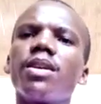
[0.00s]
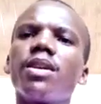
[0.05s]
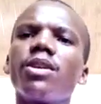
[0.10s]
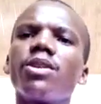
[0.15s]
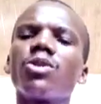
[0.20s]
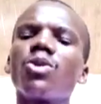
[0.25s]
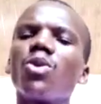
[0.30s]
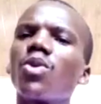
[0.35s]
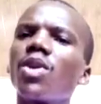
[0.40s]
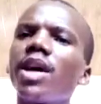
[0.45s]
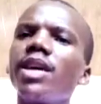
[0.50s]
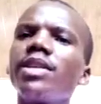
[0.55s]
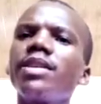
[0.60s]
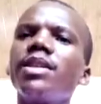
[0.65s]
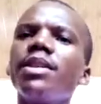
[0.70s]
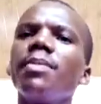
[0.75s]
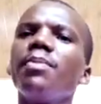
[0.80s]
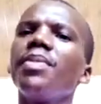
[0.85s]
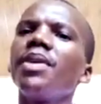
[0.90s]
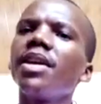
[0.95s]
So
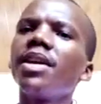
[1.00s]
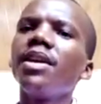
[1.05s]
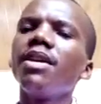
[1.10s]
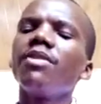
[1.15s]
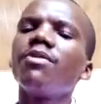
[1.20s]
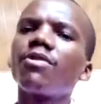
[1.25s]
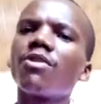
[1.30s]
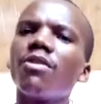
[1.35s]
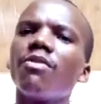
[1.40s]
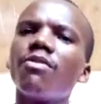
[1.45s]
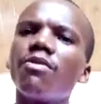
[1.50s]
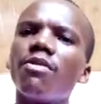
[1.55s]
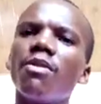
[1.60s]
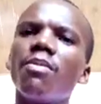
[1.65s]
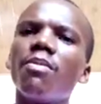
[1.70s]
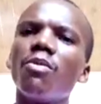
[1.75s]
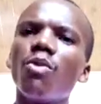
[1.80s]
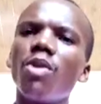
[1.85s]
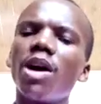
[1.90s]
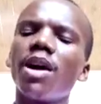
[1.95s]
kindly begin from
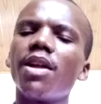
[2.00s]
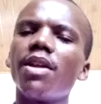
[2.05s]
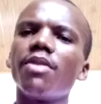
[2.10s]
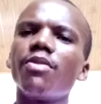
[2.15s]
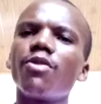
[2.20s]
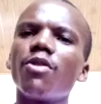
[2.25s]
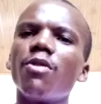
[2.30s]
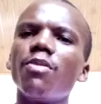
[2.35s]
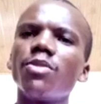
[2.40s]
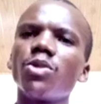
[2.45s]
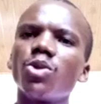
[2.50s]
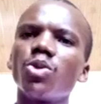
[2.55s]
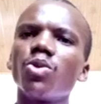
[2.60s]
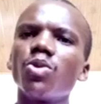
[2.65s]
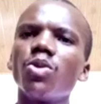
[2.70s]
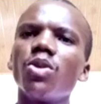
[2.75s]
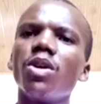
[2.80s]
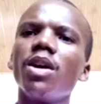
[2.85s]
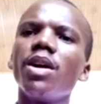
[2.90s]
form 1, form 2.